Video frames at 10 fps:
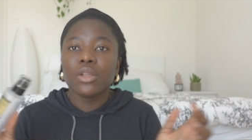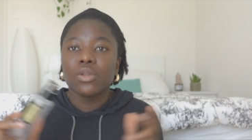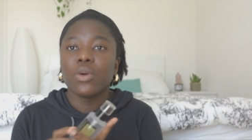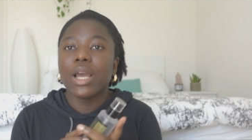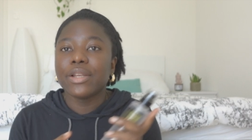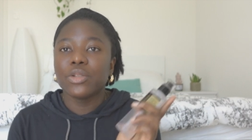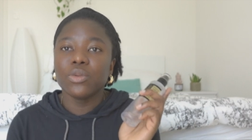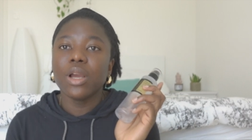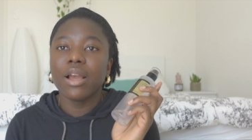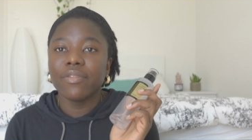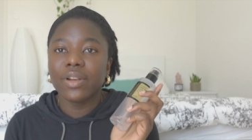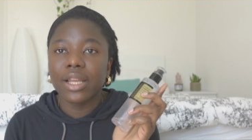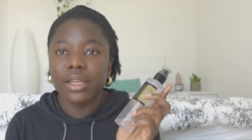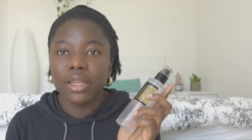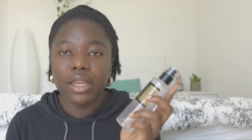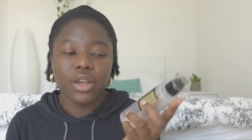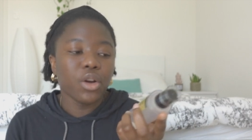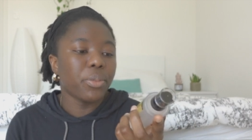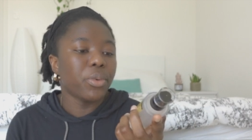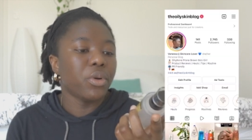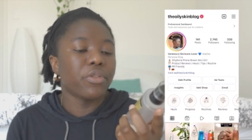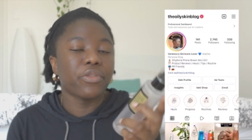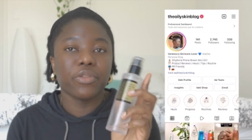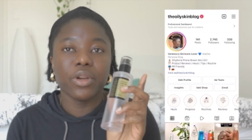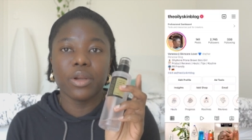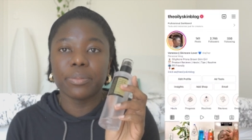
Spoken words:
So I do have like a couple of